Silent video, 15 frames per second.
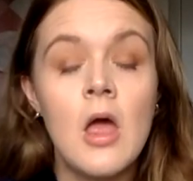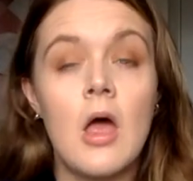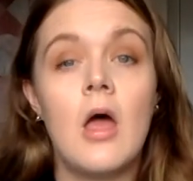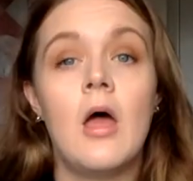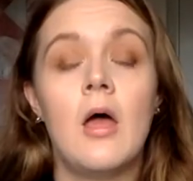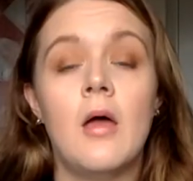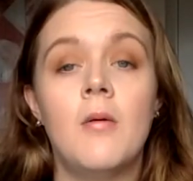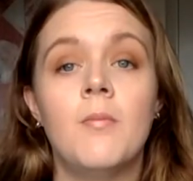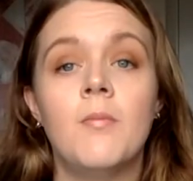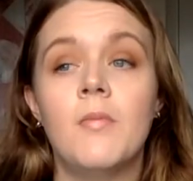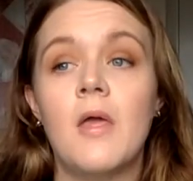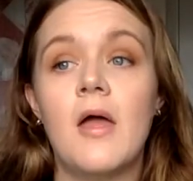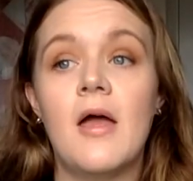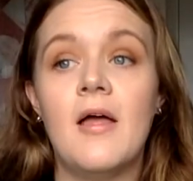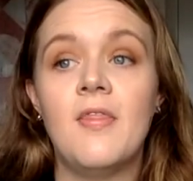Um,
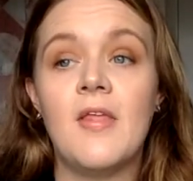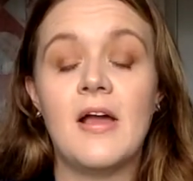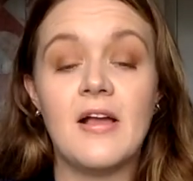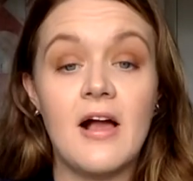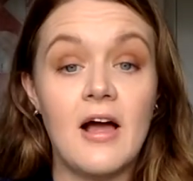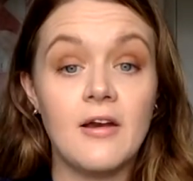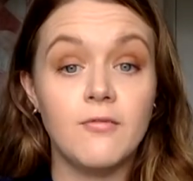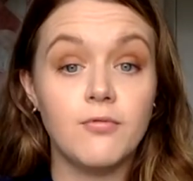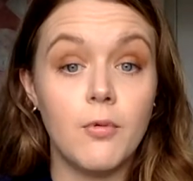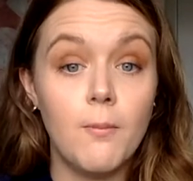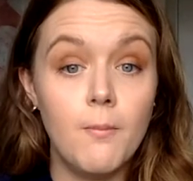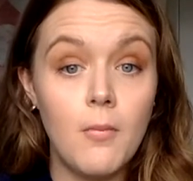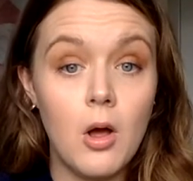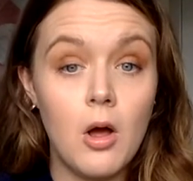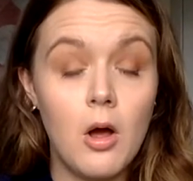and then kind of
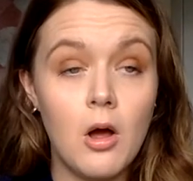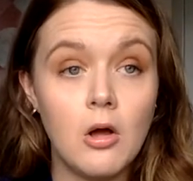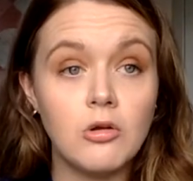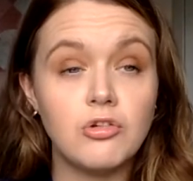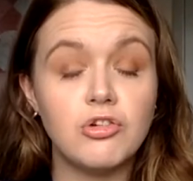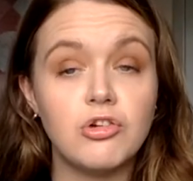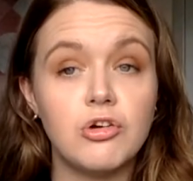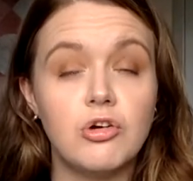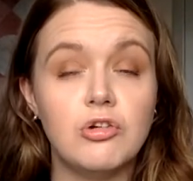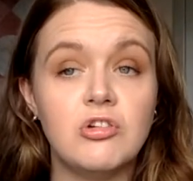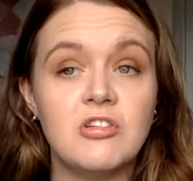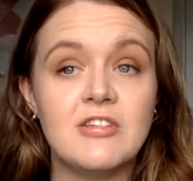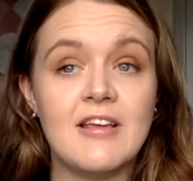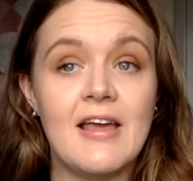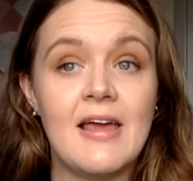from March
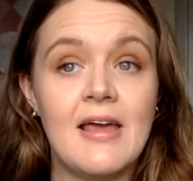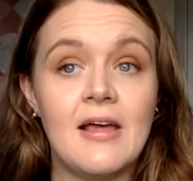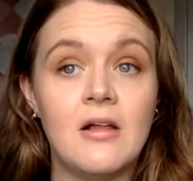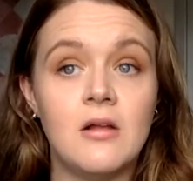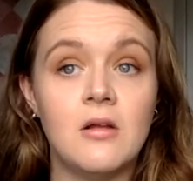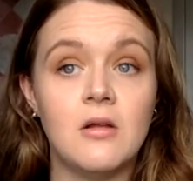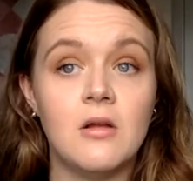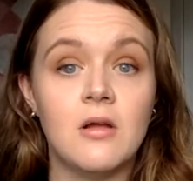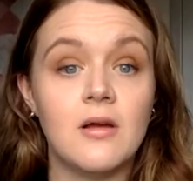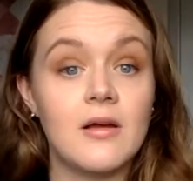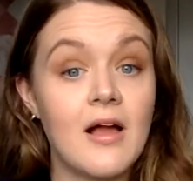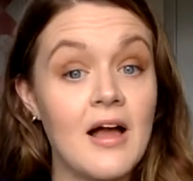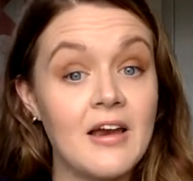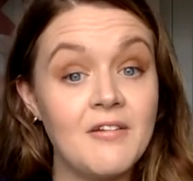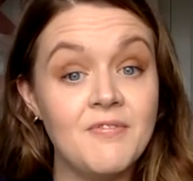until
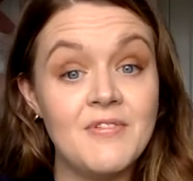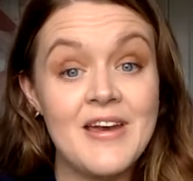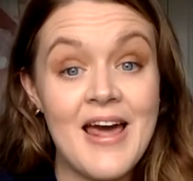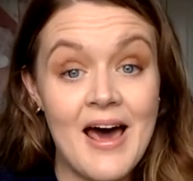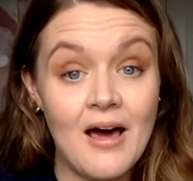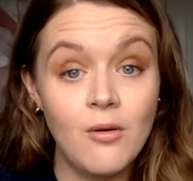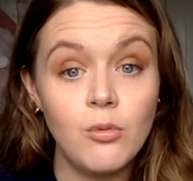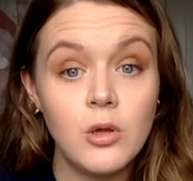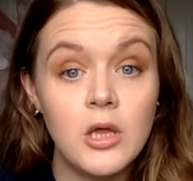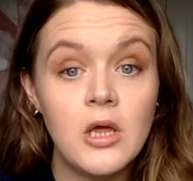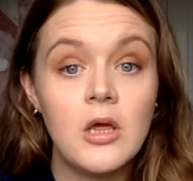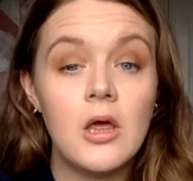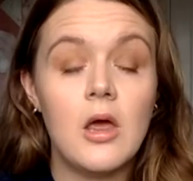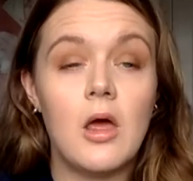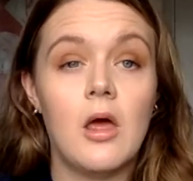kind of now,
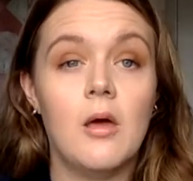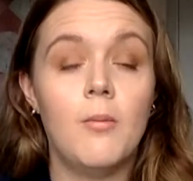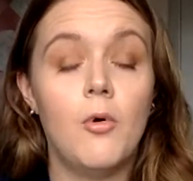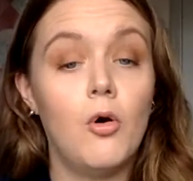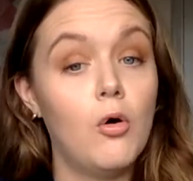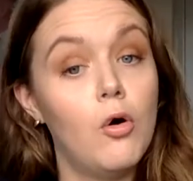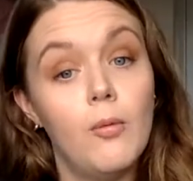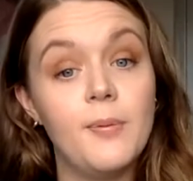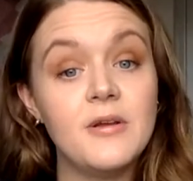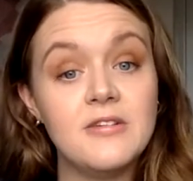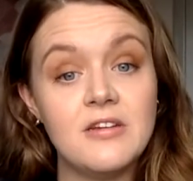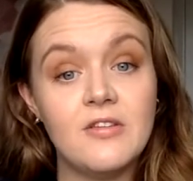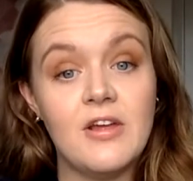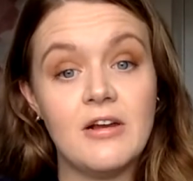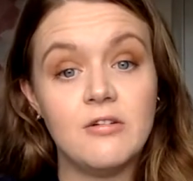um, or up
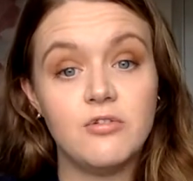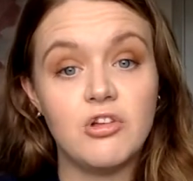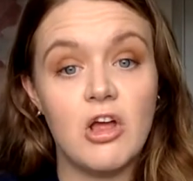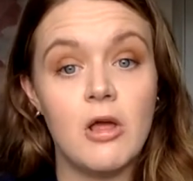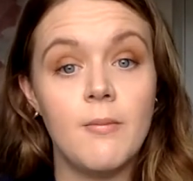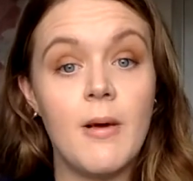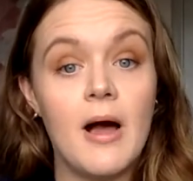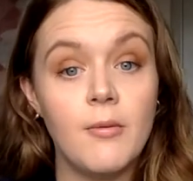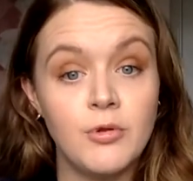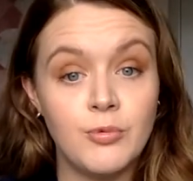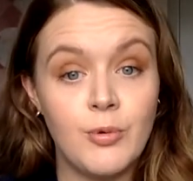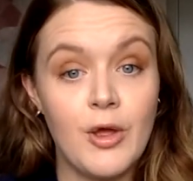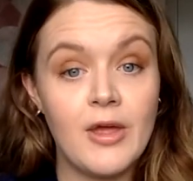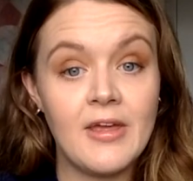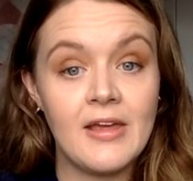until the end of term, I was
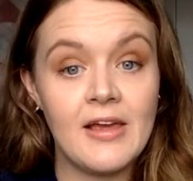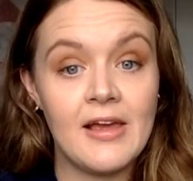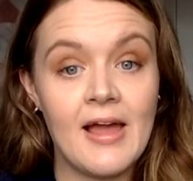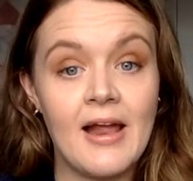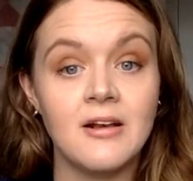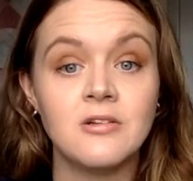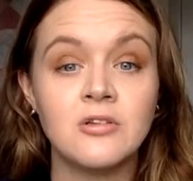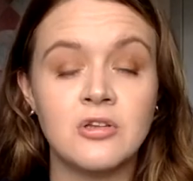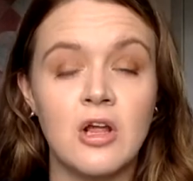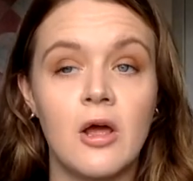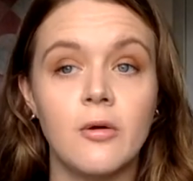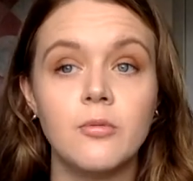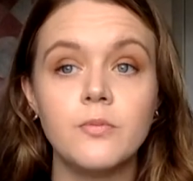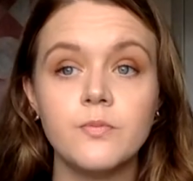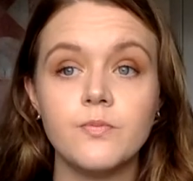working again.
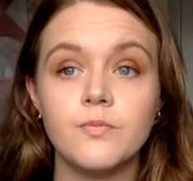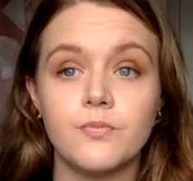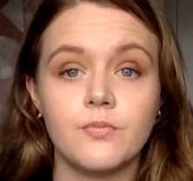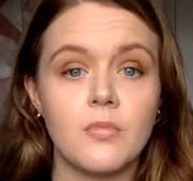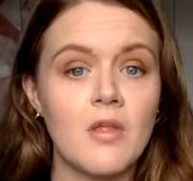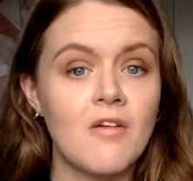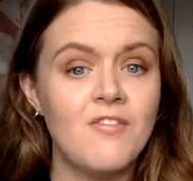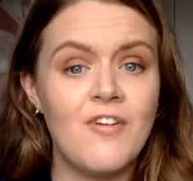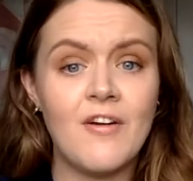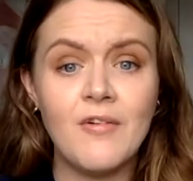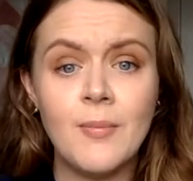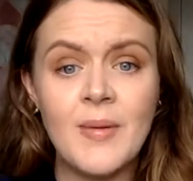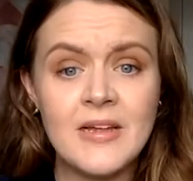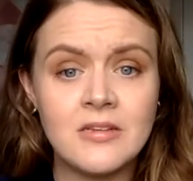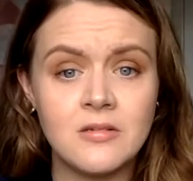So
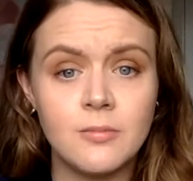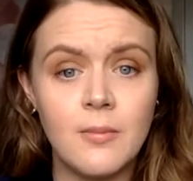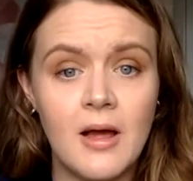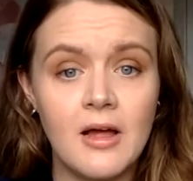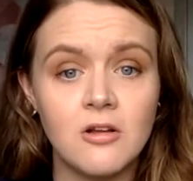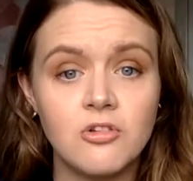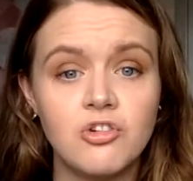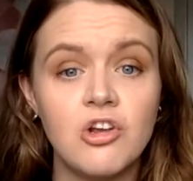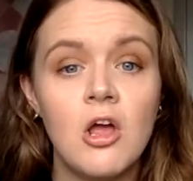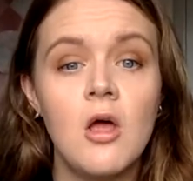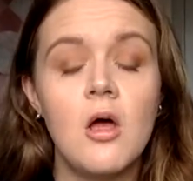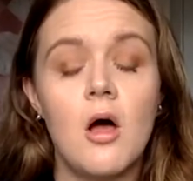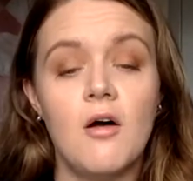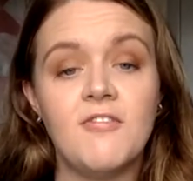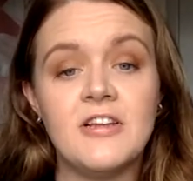very mixed and match.
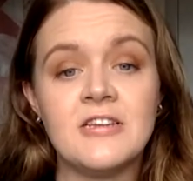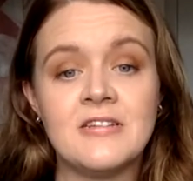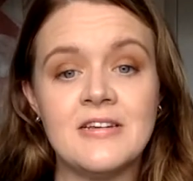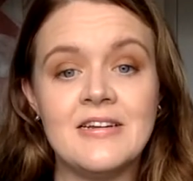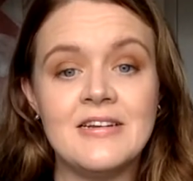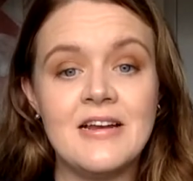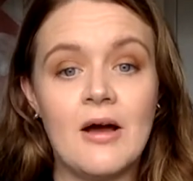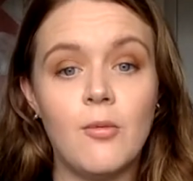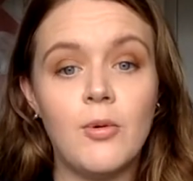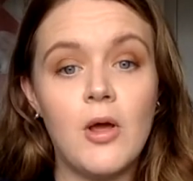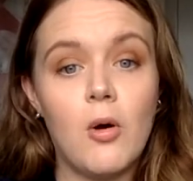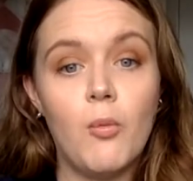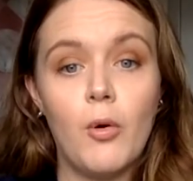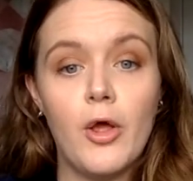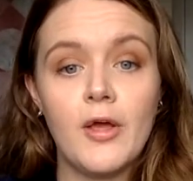Obviously, now we
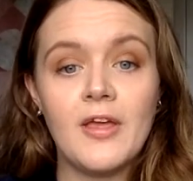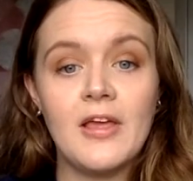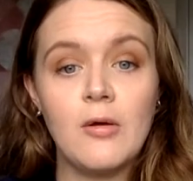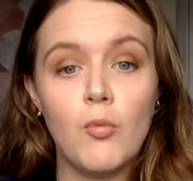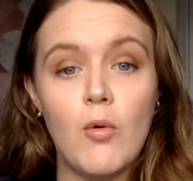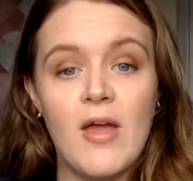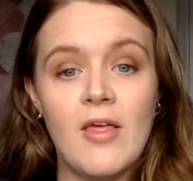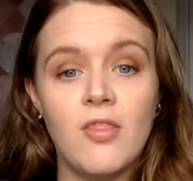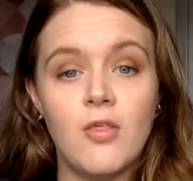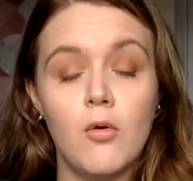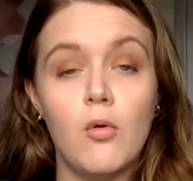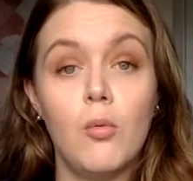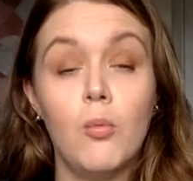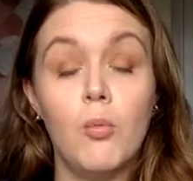are working with, or